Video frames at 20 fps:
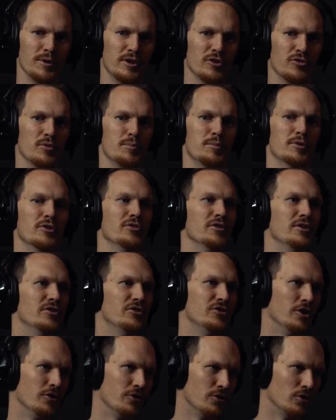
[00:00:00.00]
because the person they
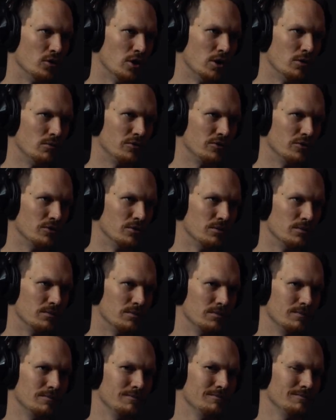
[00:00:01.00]
sell their loan to,
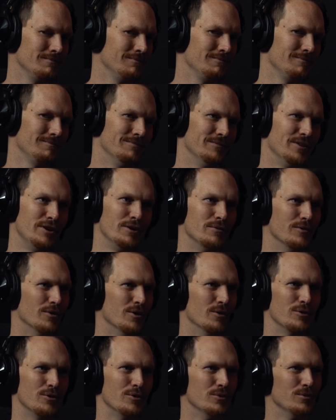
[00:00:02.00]
they don't
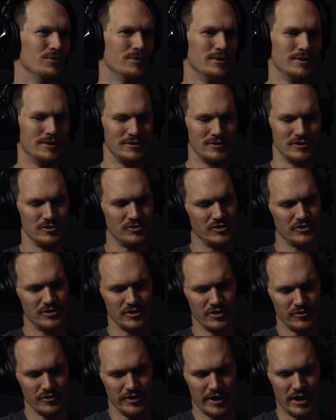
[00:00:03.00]
know you. You're just
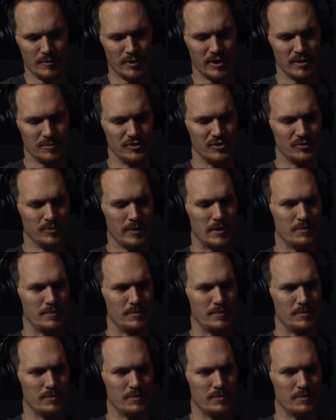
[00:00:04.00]
another name on a piece of